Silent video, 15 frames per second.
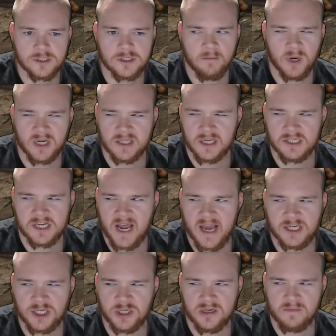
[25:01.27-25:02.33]
but it doesn't
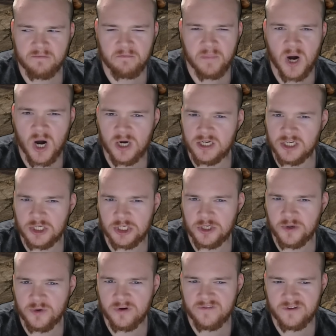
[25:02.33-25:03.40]
actually punish
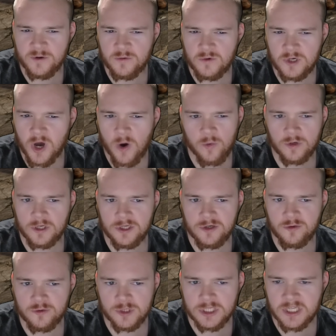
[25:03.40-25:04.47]
you if you don't
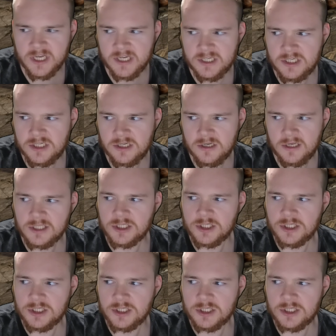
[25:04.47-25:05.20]
use this. It's